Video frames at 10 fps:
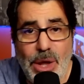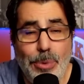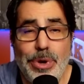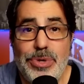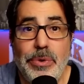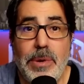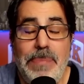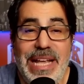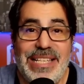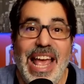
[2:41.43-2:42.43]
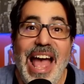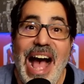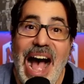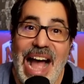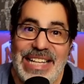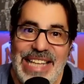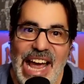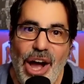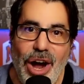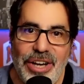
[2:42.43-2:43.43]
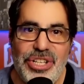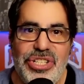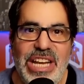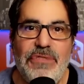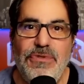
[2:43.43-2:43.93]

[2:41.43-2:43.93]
which we were beasts. Isaiah Hartenstein,